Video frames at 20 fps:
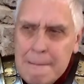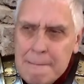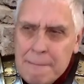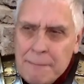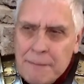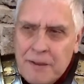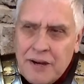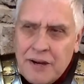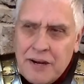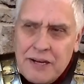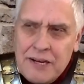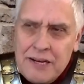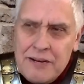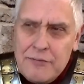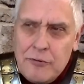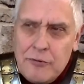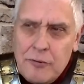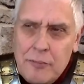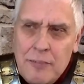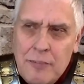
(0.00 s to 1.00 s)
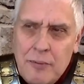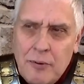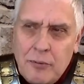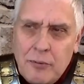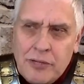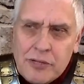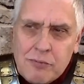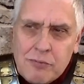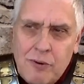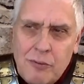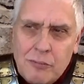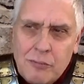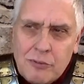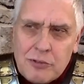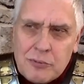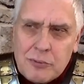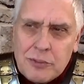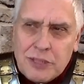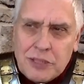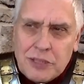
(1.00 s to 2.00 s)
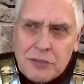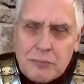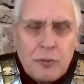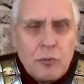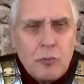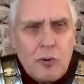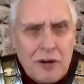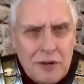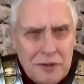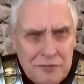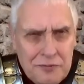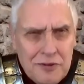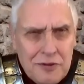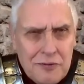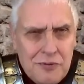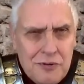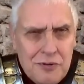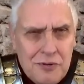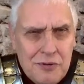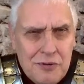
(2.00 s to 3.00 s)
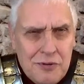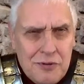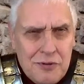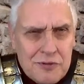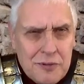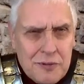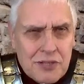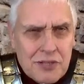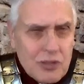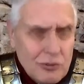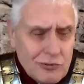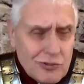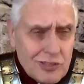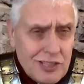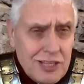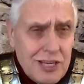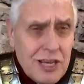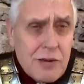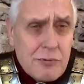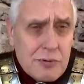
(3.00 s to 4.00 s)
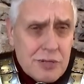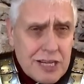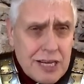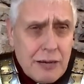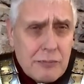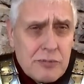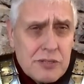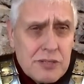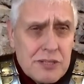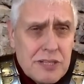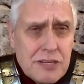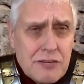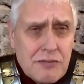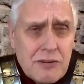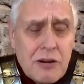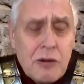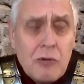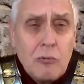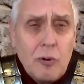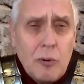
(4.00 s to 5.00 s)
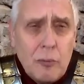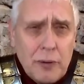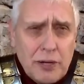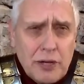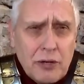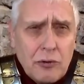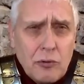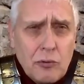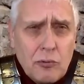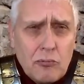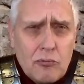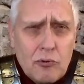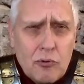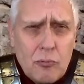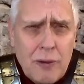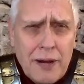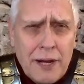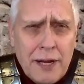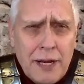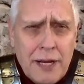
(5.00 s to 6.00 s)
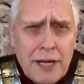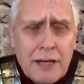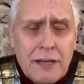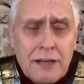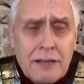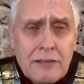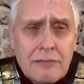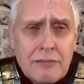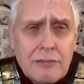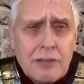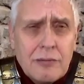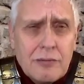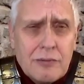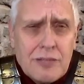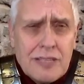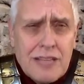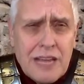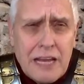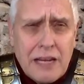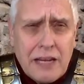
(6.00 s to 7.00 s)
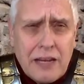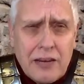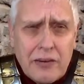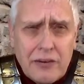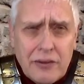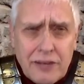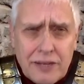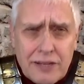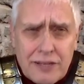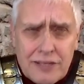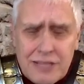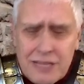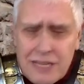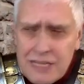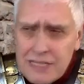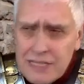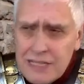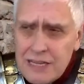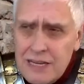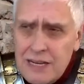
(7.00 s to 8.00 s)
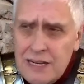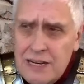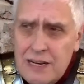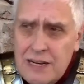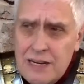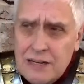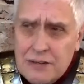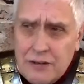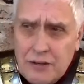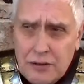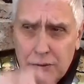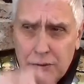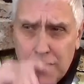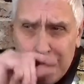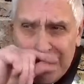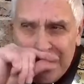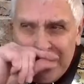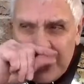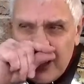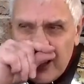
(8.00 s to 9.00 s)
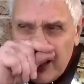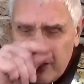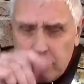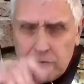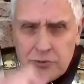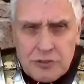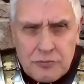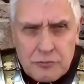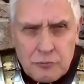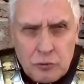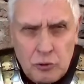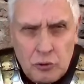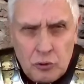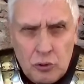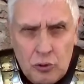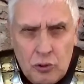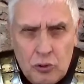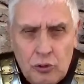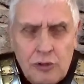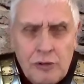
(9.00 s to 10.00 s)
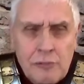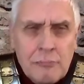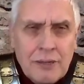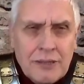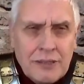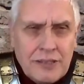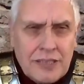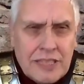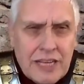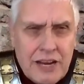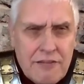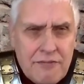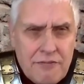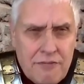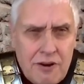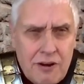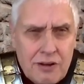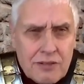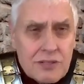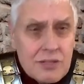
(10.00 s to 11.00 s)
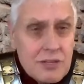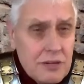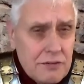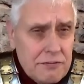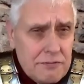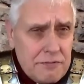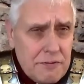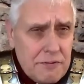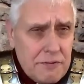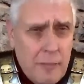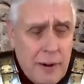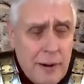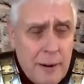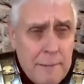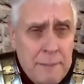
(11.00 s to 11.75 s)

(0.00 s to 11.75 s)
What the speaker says: I can never remember which one was which, but one of them used to be a soldier. He was captured in what we call Romania. It was Dacia in those days. The other one, I think, was from Gaul, modern day France, and a farmer.